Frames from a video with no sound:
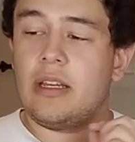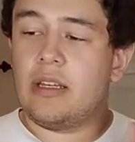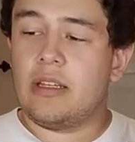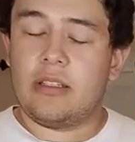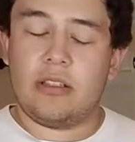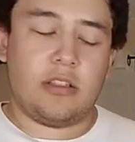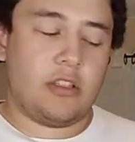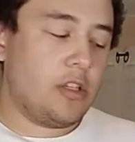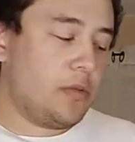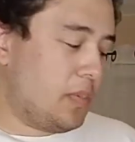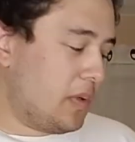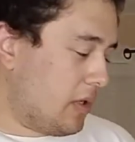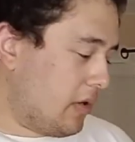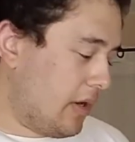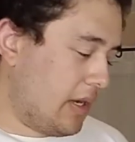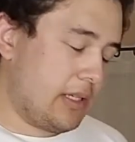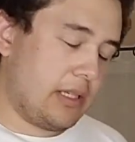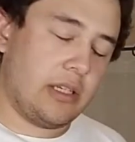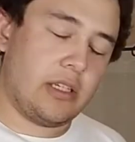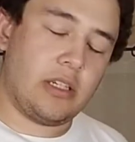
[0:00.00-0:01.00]
stupid
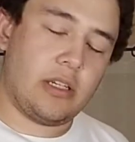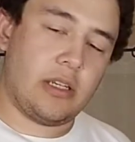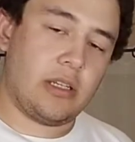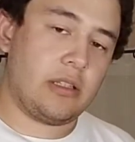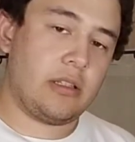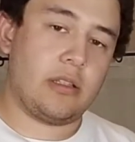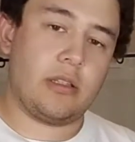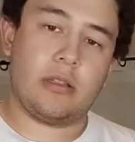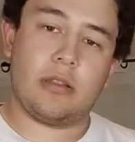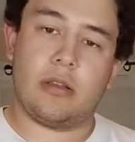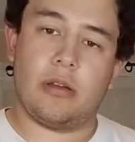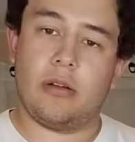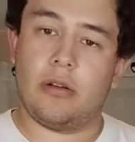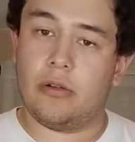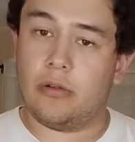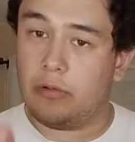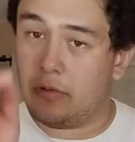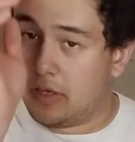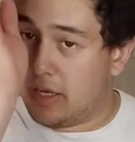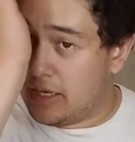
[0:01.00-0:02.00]
crazy shit
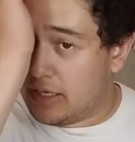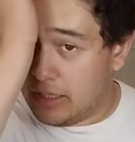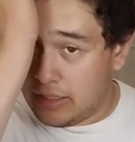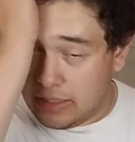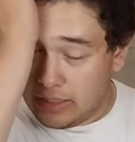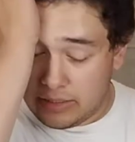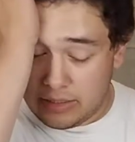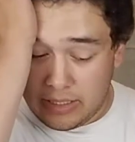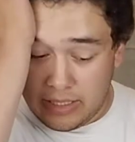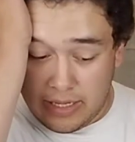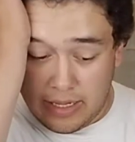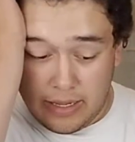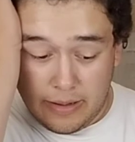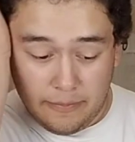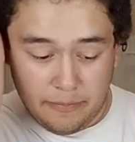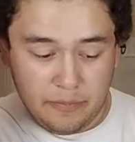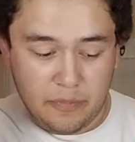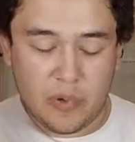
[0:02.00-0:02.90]
so I can get the hat.